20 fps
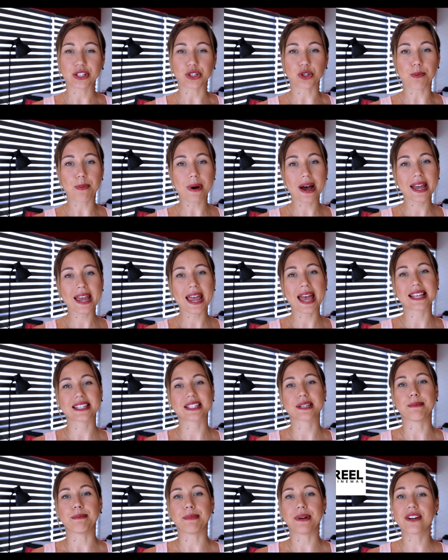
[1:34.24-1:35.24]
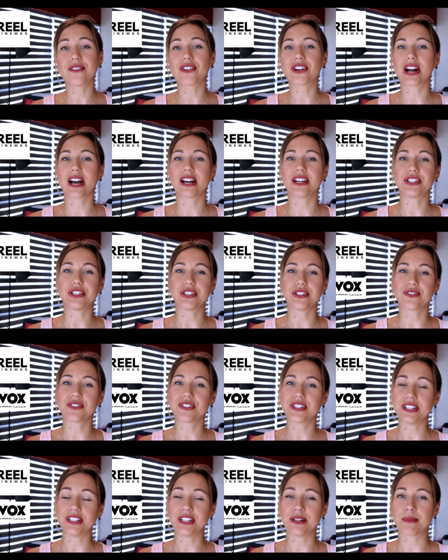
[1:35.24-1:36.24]
Dubai has a big variety of
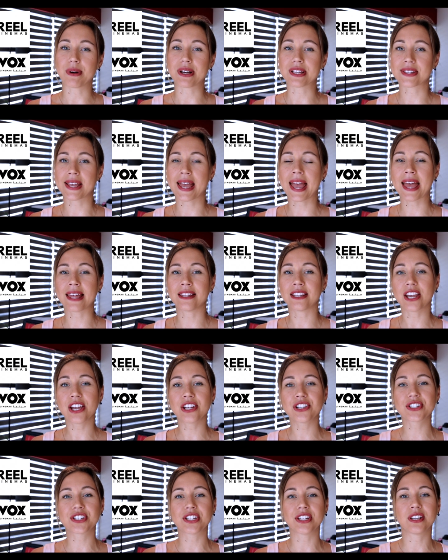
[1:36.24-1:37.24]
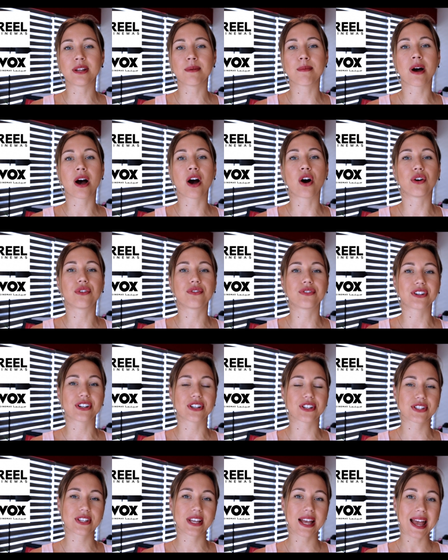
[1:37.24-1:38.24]
cinemas, and each cinema
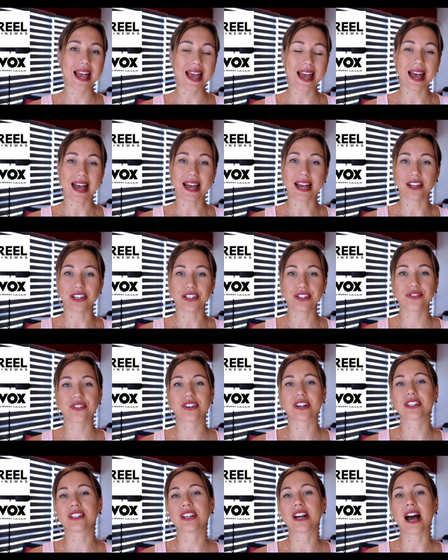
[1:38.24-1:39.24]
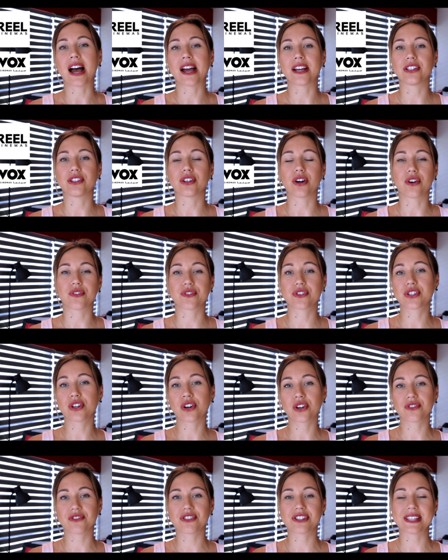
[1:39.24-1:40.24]
offers a different kind of
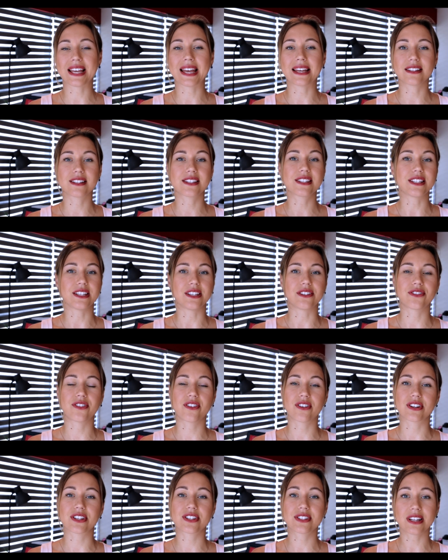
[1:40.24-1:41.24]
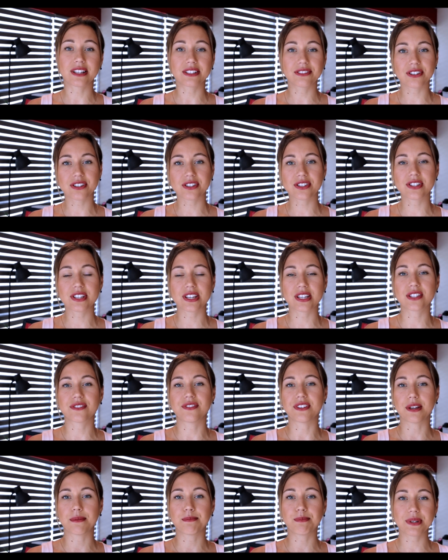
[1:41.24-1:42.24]
service and seat. There are standard seats,
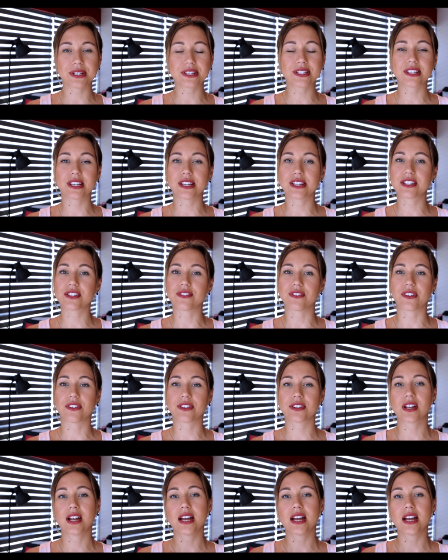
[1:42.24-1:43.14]
VIP seats with